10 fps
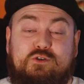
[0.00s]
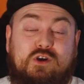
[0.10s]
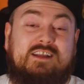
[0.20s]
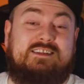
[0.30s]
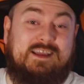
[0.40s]

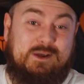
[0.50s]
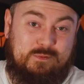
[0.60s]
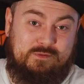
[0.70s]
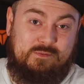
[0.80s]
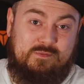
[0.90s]
try to
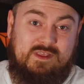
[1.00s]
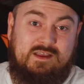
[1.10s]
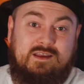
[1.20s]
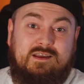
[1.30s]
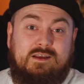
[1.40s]
help them?
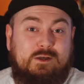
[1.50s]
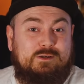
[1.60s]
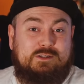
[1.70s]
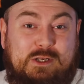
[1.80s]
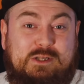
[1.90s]

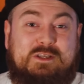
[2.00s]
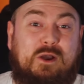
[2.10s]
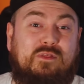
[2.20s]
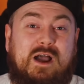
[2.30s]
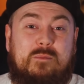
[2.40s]
Can you
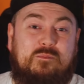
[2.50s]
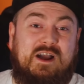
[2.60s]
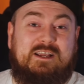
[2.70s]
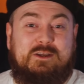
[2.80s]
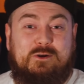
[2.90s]
tell that I'm
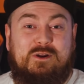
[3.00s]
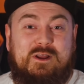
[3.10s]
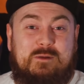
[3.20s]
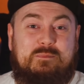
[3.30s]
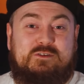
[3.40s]
banking on
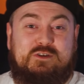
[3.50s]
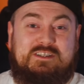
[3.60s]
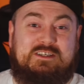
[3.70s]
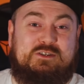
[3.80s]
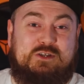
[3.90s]
uh,
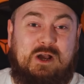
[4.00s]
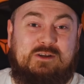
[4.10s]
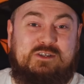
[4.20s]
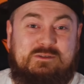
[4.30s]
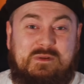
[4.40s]
Patrice's
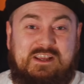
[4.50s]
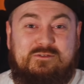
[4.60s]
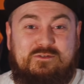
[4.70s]
charges being